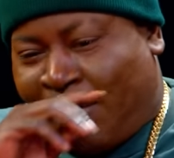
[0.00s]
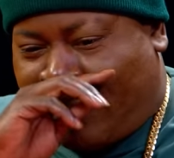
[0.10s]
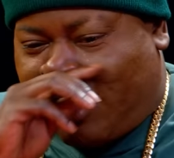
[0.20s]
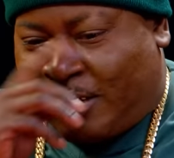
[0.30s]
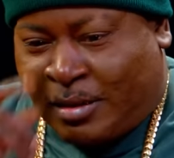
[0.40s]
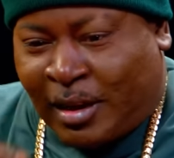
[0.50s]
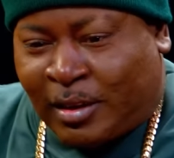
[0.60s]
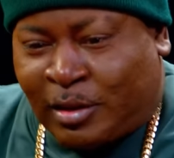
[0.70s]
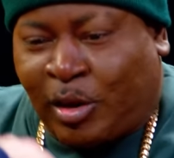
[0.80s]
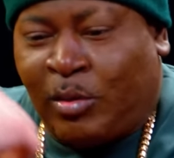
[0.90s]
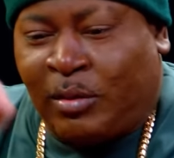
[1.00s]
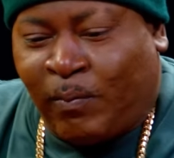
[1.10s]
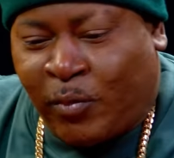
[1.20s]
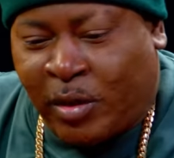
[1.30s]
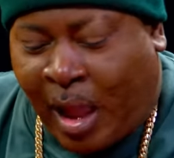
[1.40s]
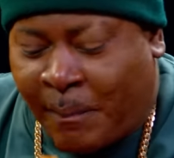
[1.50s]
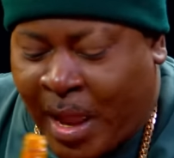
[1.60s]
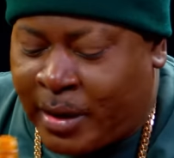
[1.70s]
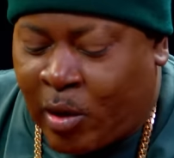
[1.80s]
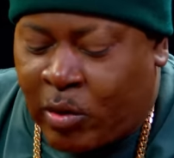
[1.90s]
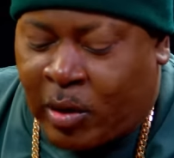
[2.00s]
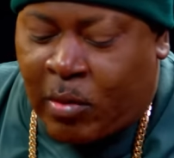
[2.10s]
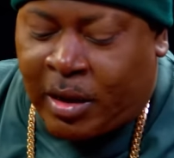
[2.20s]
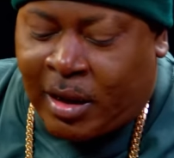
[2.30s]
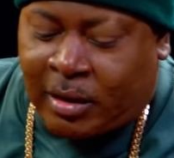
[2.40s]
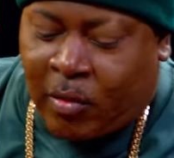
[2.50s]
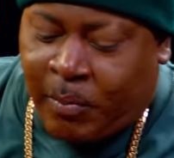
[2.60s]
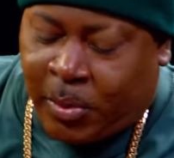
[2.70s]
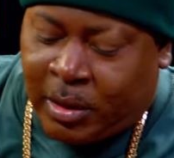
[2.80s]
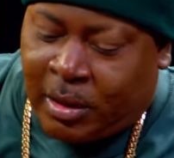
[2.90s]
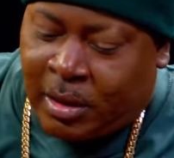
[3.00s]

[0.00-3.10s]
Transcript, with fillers: Okay, did so I'm not the only one that's gonna put a